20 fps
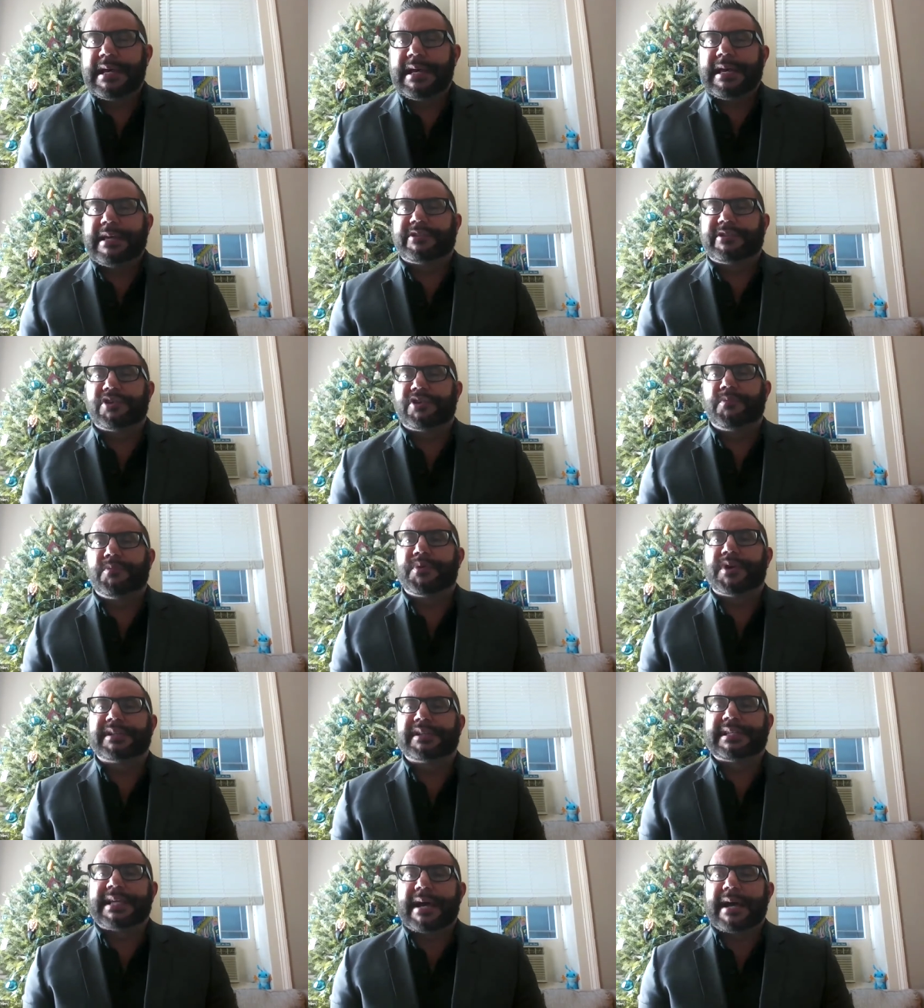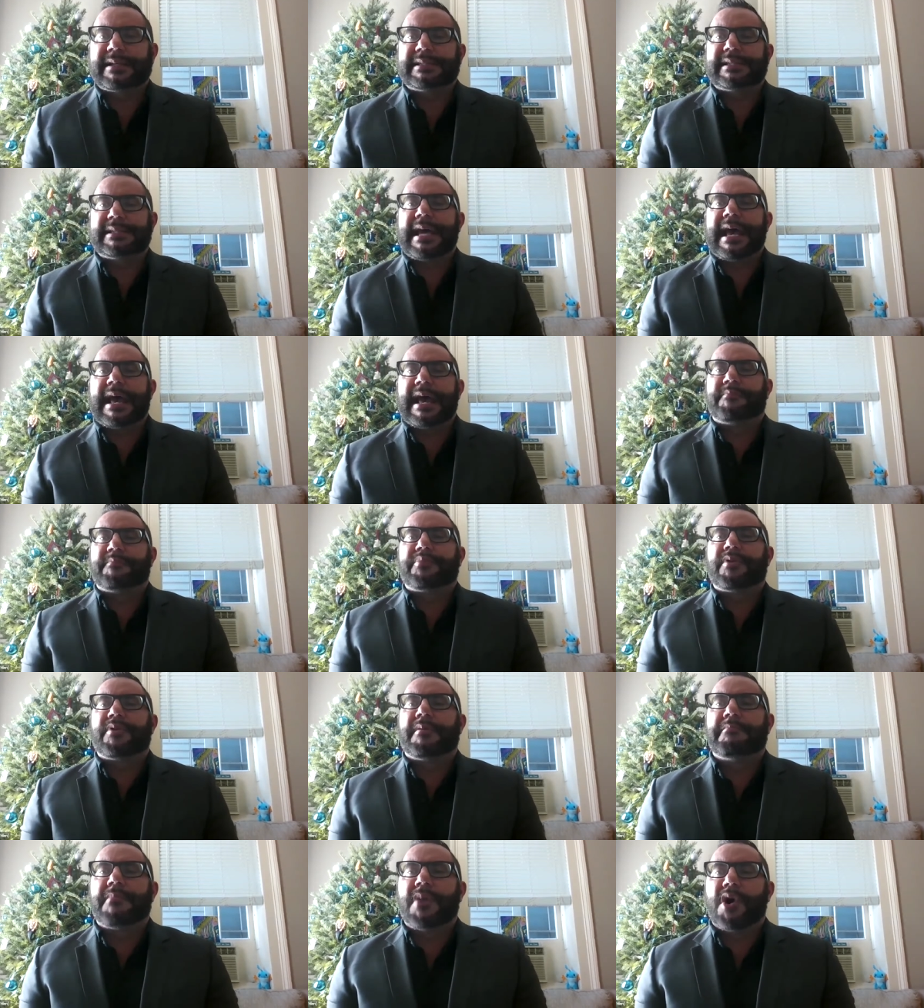is to protect and
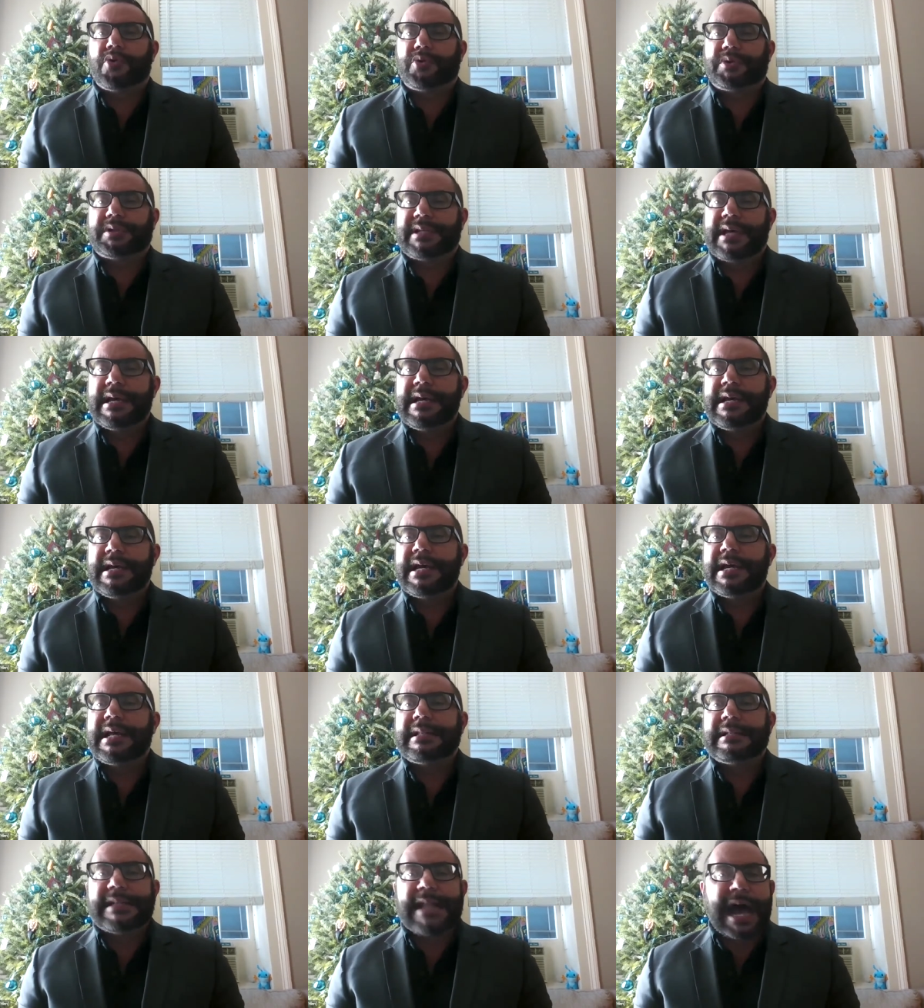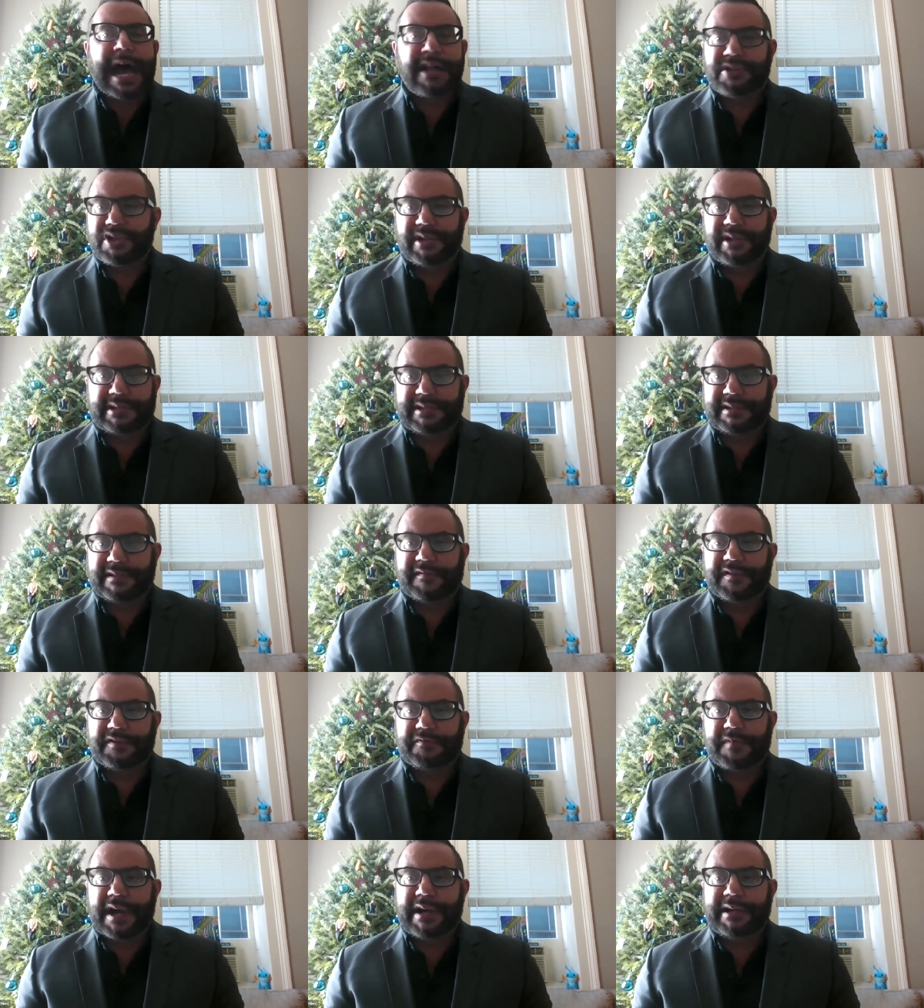promote not just
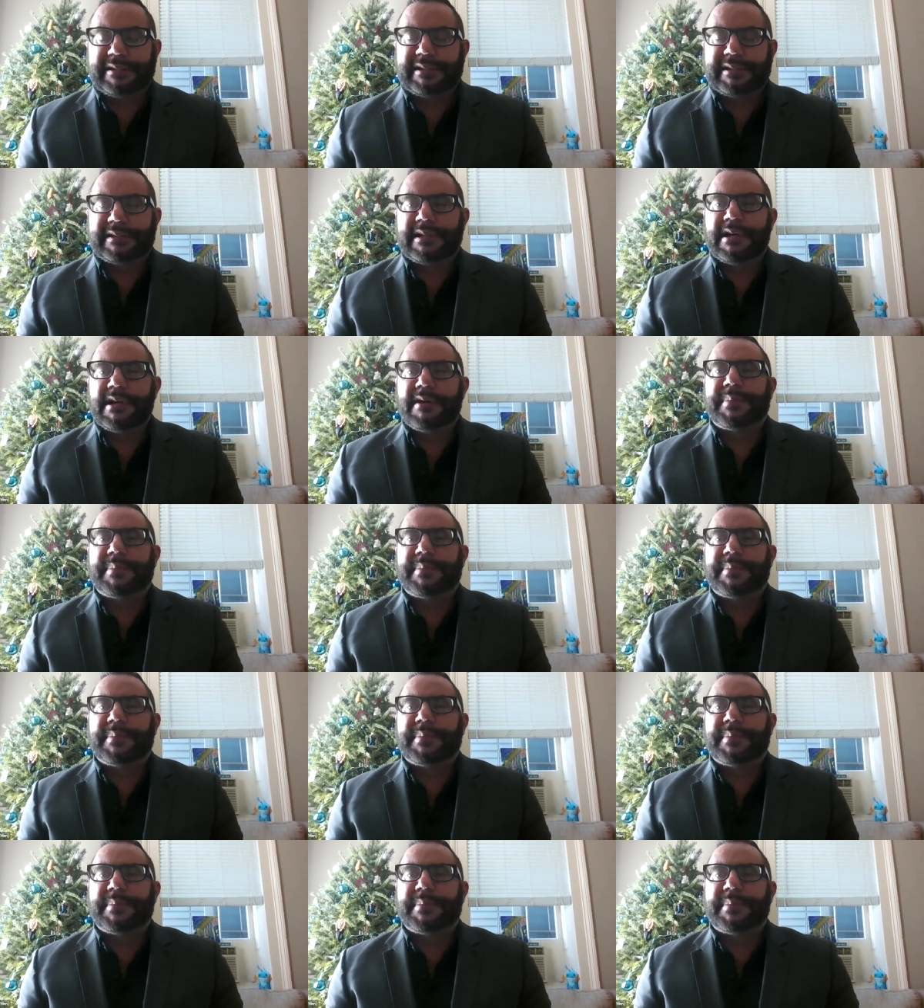civil rights,